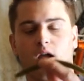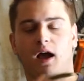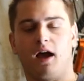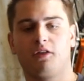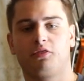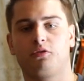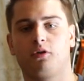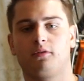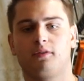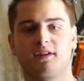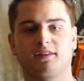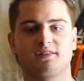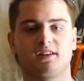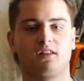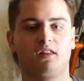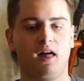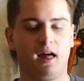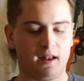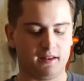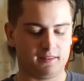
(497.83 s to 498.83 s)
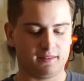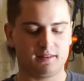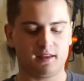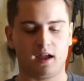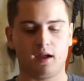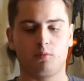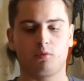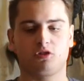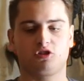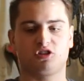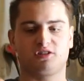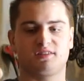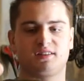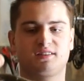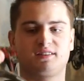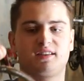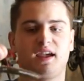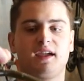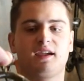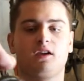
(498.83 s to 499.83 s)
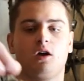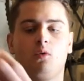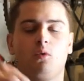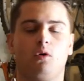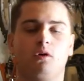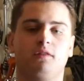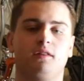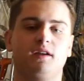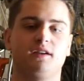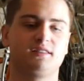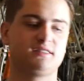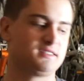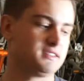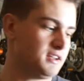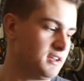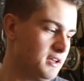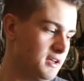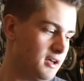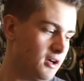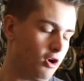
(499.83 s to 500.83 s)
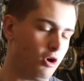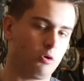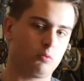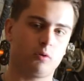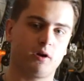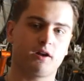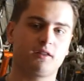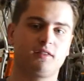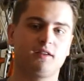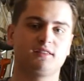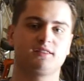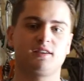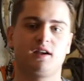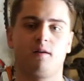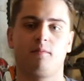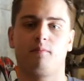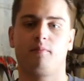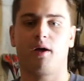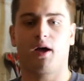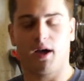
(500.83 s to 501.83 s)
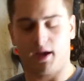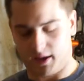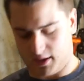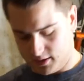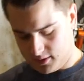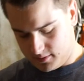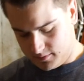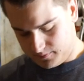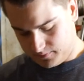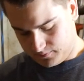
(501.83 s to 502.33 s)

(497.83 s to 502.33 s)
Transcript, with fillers: I throw this a lot of the time with just a Senko on this. I'll rig this up by,